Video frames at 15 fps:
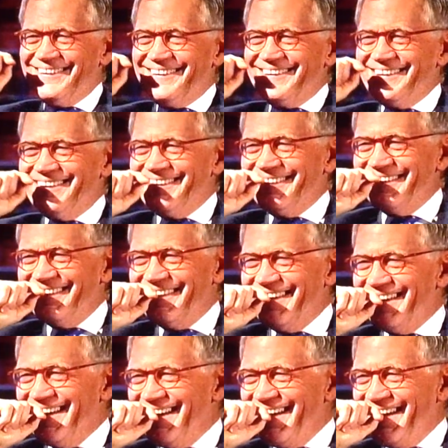That'll make this
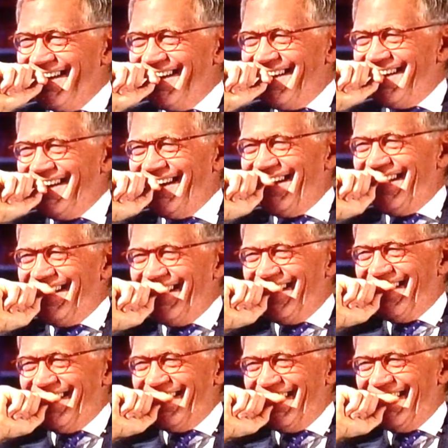one of the more interesting interviews I've